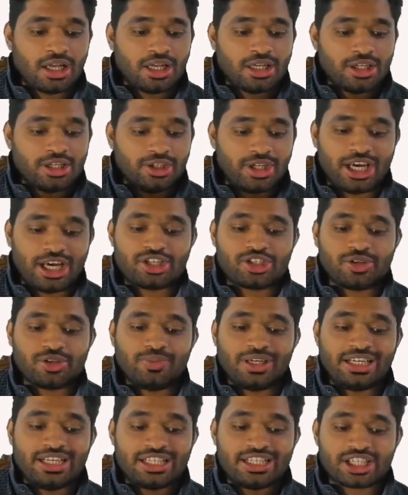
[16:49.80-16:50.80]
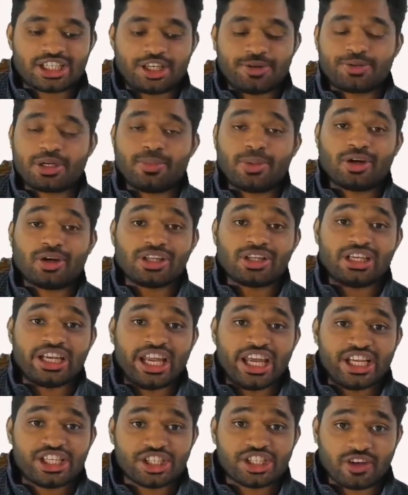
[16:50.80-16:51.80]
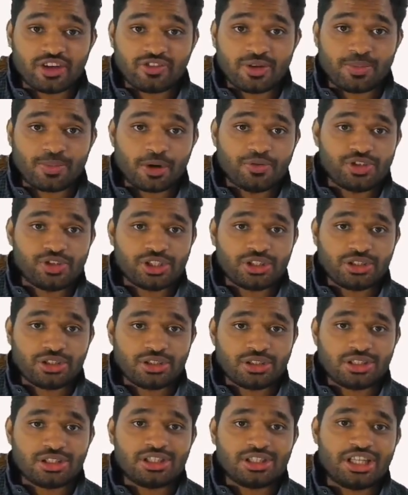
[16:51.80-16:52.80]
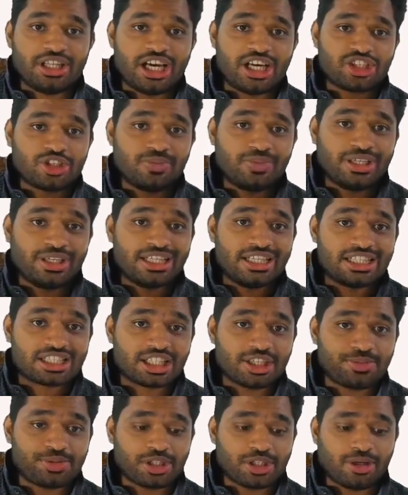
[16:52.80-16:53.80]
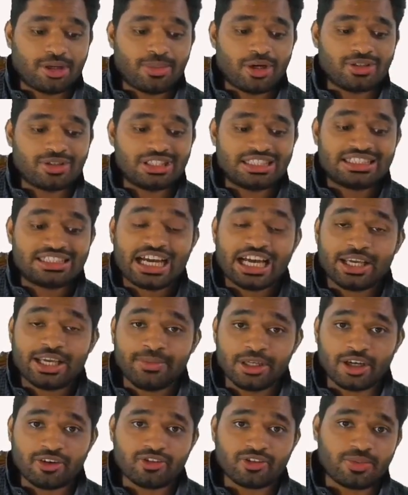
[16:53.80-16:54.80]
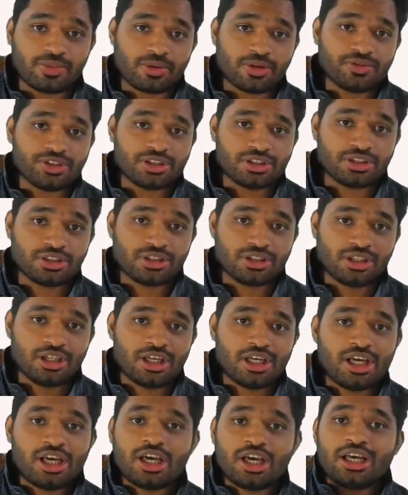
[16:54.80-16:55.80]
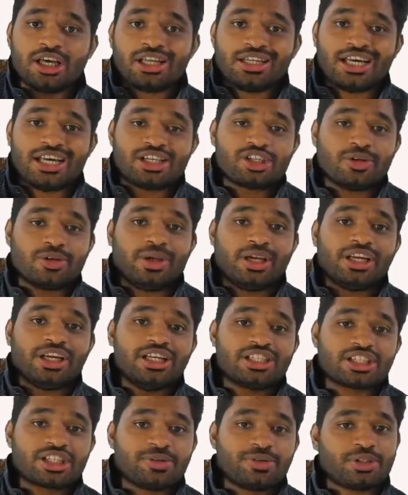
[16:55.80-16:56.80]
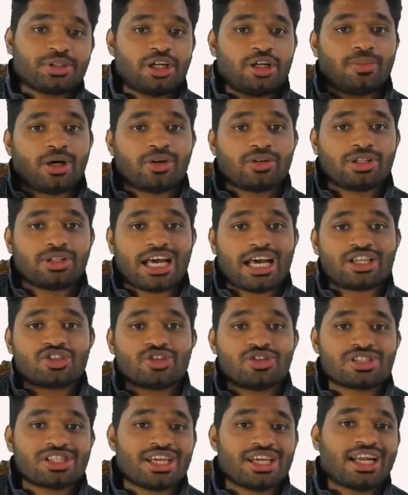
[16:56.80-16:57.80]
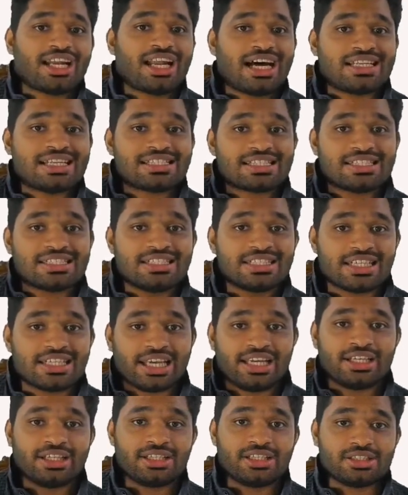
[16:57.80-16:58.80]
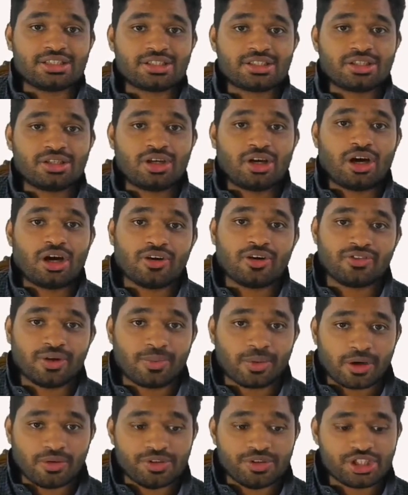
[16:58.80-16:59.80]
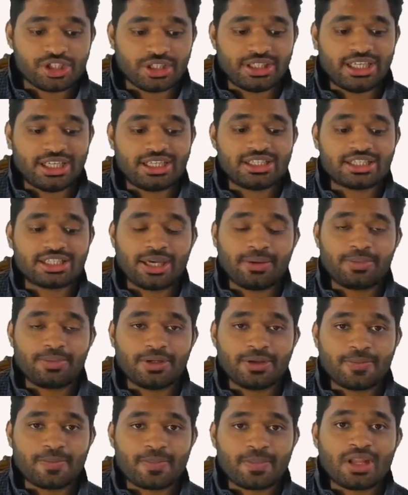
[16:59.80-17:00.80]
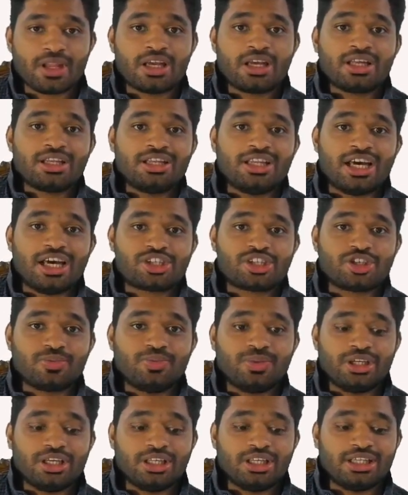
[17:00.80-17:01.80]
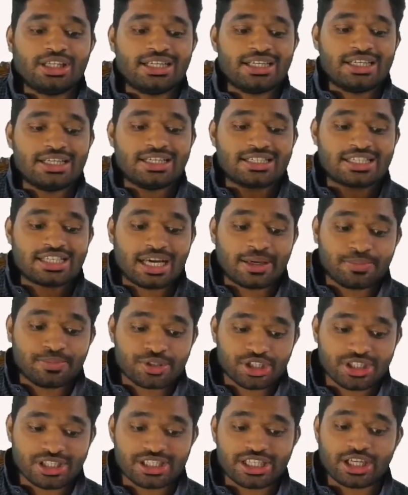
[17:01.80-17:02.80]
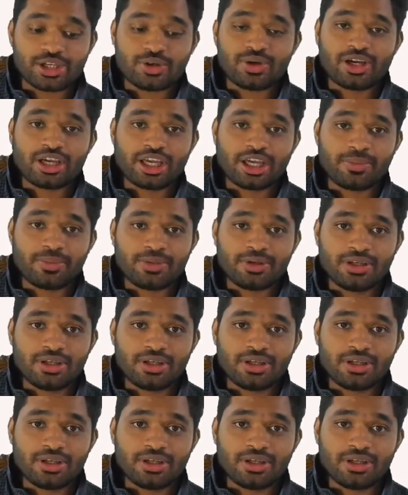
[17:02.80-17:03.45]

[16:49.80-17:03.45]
There should be a description about the nature of the provision. There should be a description about the timing of the provision. There should be a description about the associated uncertainties of the provision that is kept. There should be the assumptions that you are kept.